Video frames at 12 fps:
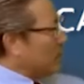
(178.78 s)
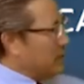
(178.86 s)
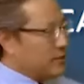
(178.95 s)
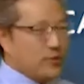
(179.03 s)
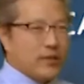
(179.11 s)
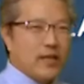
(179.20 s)

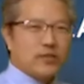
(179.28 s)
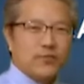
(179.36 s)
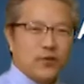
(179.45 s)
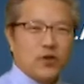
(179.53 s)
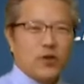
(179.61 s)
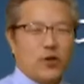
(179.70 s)
So that's
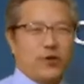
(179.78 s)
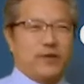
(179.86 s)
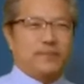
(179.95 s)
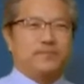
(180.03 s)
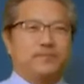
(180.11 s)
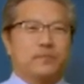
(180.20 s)
for
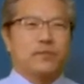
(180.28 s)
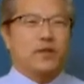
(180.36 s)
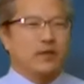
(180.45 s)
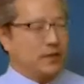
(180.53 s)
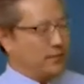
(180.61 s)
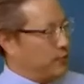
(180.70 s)
chlorine.
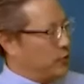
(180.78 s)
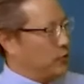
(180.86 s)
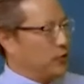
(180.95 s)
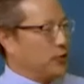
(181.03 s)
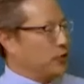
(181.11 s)
If you do